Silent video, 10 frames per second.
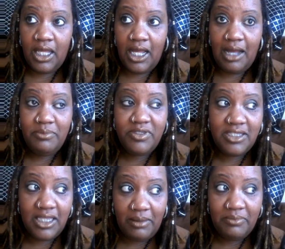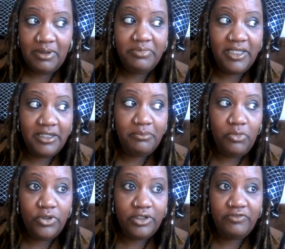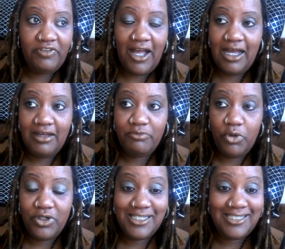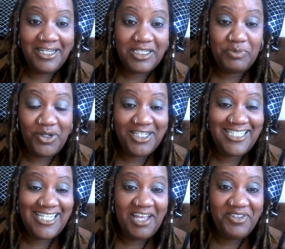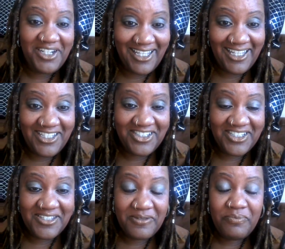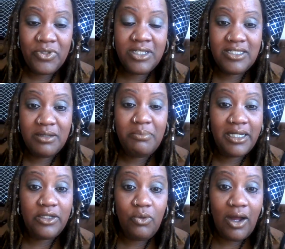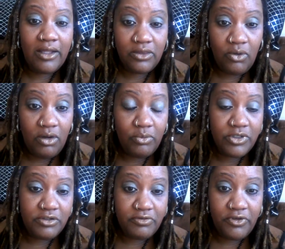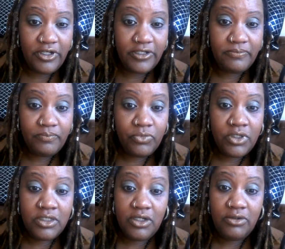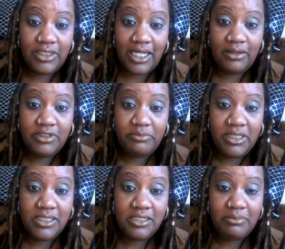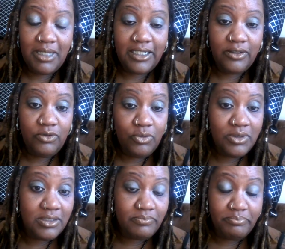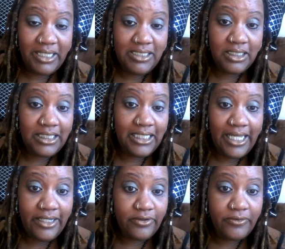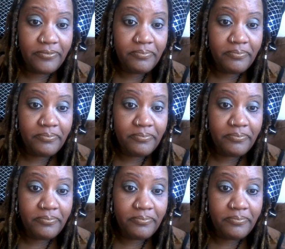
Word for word: I'm, th- I'm, I'm thinking more than five, more than six, more than seven occasions. Somebody who I thought was a friend turned out to be somebody who was basically a hater.